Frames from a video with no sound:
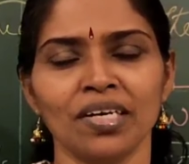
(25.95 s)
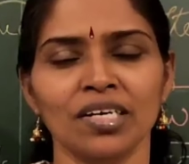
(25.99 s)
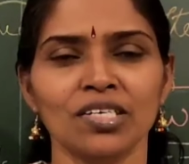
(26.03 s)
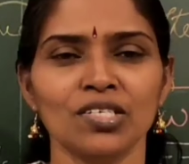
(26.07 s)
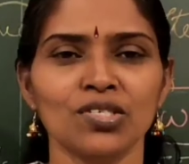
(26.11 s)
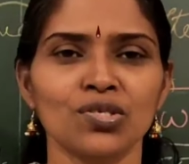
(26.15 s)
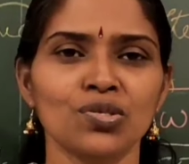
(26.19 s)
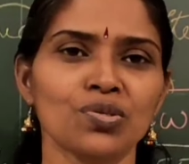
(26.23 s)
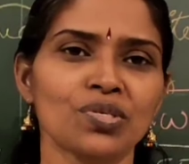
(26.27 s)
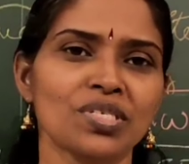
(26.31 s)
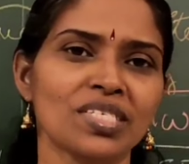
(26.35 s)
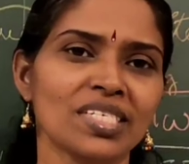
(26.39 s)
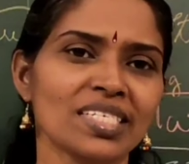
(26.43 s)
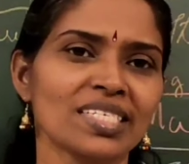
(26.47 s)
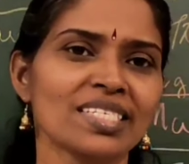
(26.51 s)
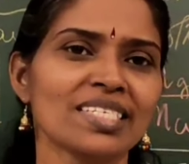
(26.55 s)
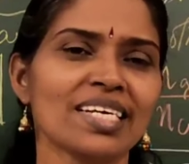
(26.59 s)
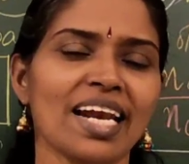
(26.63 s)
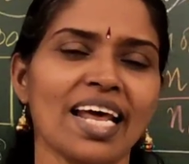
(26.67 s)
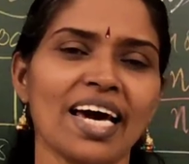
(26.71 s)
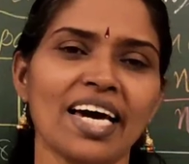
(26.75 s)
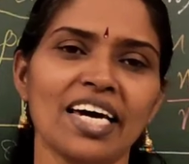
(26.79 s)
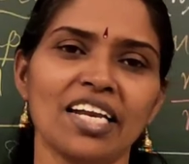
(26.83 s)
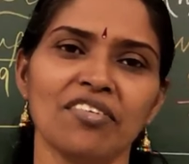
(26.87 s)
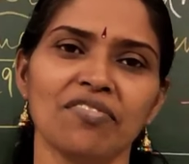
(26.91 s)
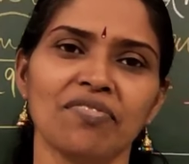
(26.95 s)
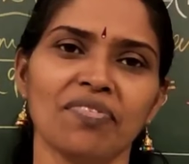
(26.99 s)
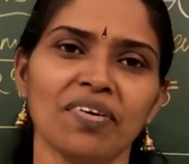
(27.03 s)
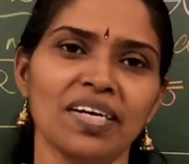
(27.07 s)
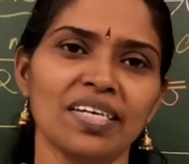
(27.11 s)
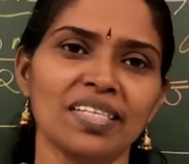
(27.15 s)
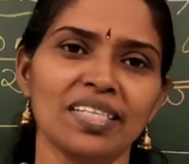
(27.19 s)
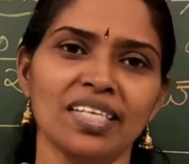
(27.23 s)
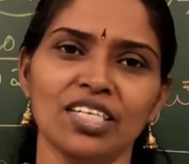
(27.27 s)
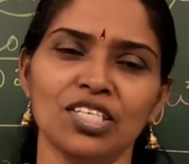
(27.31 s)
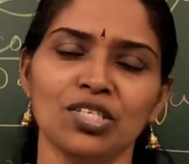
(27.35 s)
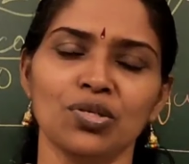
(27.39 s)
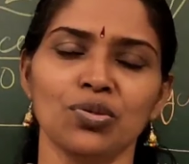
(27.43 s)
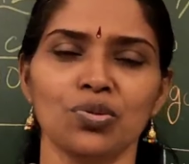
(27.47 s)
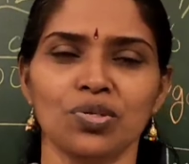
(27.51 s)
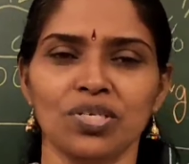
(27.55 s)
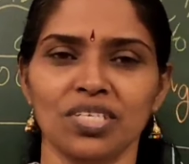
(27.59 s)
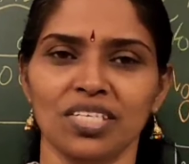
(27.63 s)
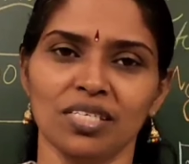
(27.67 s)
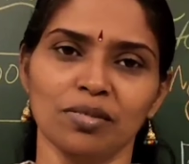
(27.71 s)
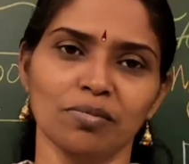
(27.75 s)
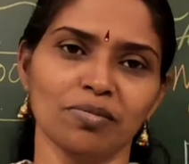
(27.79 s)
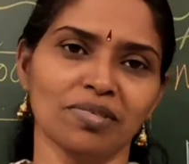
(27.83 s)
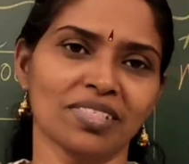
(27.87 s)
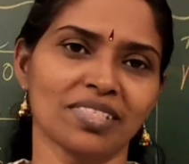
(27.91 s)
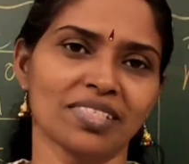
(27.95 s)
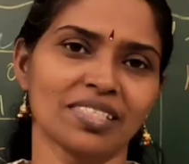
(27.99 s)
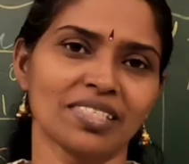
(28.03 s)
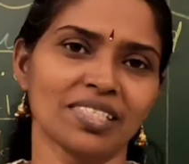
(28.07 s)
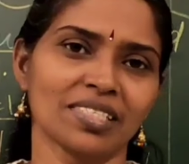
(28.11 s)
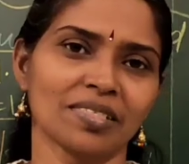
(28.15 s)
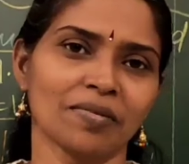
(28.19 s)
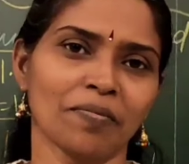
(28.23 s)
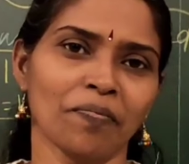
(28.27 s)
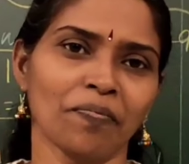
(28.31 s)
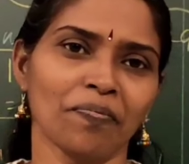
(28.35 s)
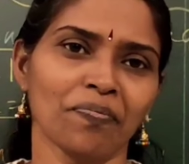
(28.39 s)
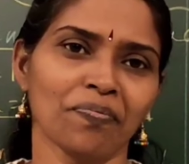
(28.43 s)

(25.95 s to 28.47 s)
So just clarifying the two terms.